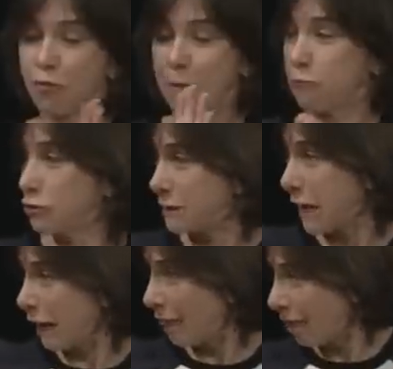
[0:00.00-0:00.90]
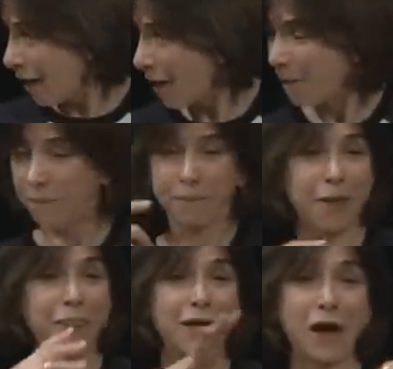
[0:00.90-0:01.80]
The four students weren't there, so I
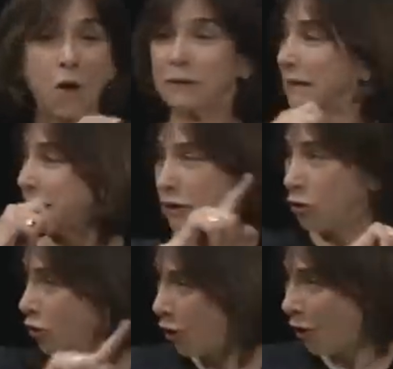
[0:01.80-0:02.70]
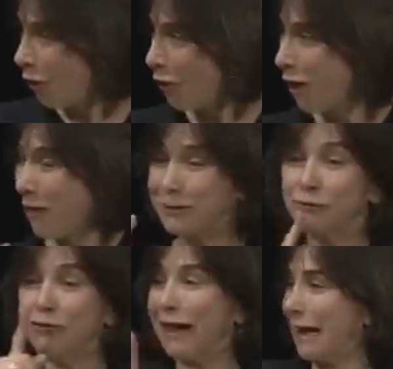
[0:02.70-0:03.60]
wanted to go and help represent them. And the
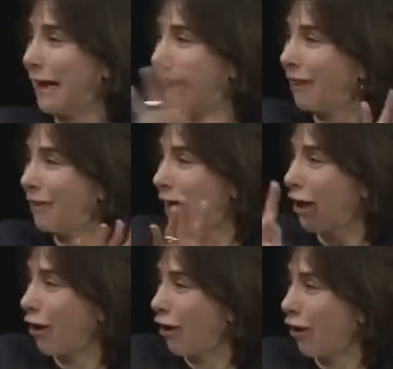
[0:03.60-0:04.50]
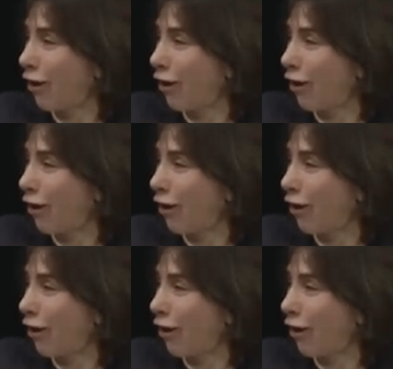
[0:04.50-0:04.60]
council wasn't there either.